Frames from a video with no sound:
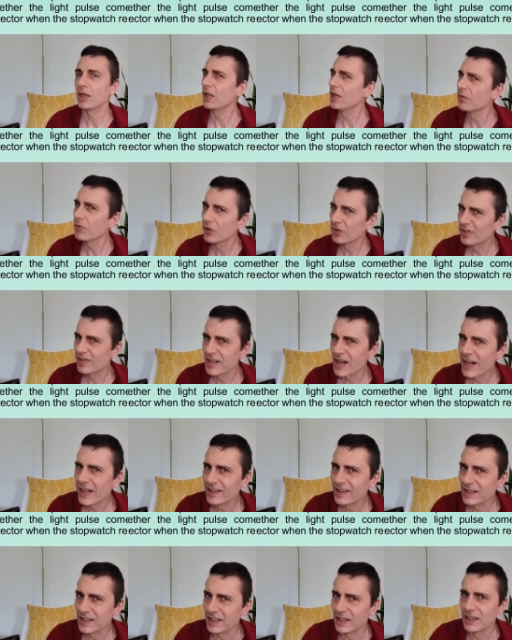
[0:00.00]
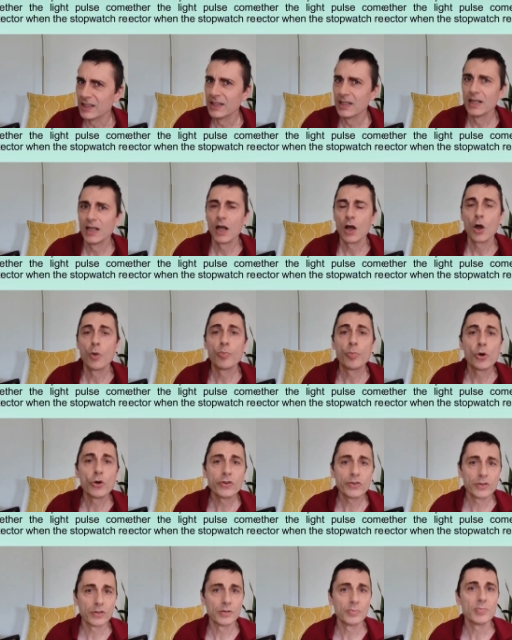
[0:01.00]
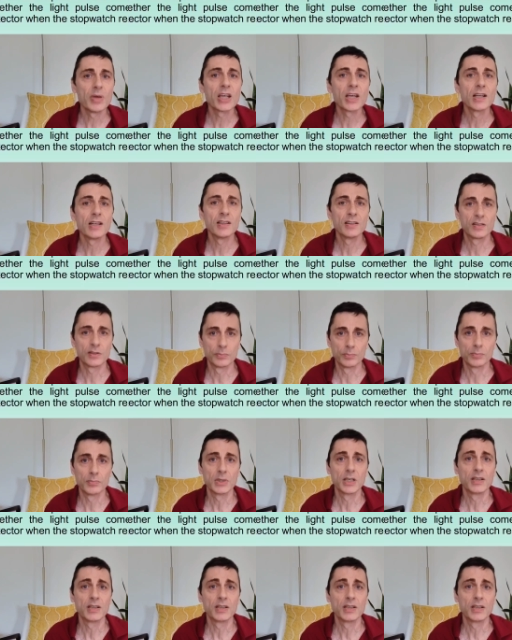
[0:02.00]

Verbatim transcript: even slightly, a poison mechanism